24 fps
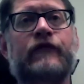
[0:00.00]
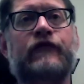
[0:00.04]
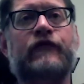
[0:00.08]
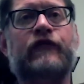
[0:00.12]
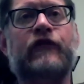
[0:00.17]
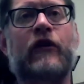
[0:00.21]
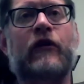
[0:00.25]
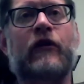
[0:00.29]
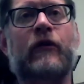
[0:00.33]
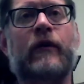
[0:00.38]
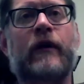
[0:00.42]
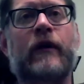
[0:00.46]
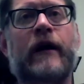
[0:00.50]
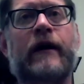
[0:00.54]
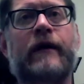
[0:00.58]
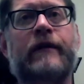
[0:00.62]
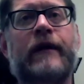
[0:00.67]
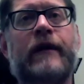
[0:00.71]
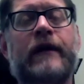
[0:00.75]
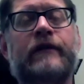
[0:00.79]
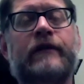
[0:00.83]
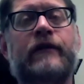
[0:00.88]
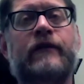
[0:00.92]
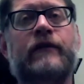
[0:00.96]

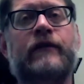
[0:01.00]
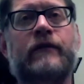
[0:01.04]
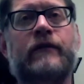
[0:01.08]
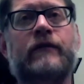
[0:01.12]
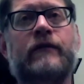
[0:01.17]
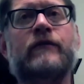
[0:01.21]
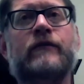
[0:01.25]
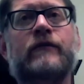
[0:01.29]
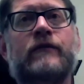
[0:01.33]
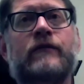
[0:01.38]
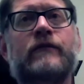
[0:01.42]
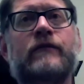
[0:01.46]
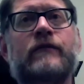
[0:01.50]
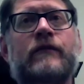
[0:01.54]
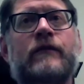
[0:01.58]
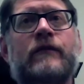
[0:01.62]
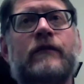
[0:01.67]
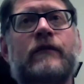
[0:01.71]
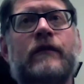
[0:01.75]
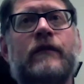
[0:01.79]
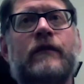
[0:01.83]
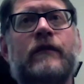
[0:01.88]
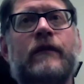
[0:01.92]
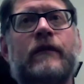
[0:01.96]
So that's
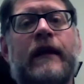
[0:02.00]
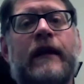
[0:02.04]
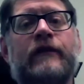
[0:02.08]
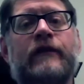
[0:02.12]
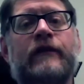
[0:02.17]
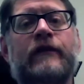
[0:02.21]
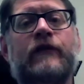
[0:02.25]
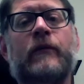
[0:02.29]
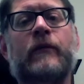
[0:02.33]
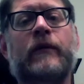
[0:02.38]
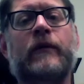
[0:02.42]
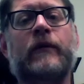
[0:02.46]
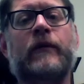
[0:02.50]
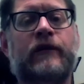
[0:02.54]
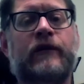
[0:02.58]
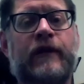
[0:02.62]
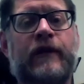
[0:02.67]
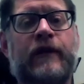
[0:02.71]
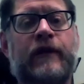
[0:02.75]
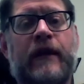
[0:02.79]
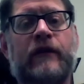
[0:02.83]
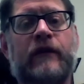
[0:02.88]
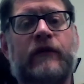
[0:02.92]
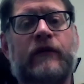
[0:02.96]
when we
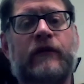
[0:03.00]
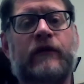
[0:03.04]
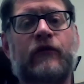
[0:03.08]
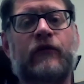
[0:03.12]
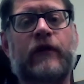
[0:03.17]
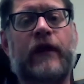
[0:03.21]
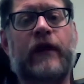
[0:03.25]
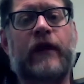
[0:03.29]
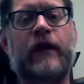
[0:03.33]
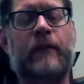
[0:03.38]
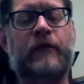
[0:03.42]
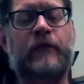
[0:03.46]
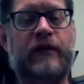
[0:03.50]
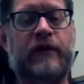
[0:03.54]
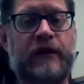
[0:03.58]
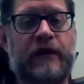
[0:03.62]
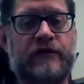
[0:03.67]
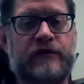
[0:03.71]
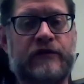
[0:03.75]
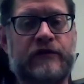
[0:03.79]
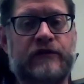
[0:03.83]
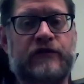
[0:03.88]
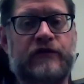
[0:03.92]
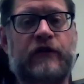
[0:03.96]
decided to do the
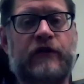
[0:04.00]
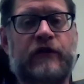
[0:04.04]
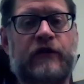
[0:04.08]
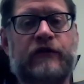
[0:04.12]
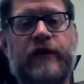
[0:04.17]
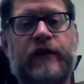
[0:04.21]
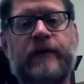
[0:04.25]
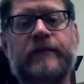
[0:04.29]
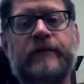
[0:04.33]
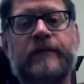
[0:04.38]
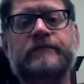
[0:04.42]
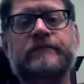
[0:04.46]
amputation surgery.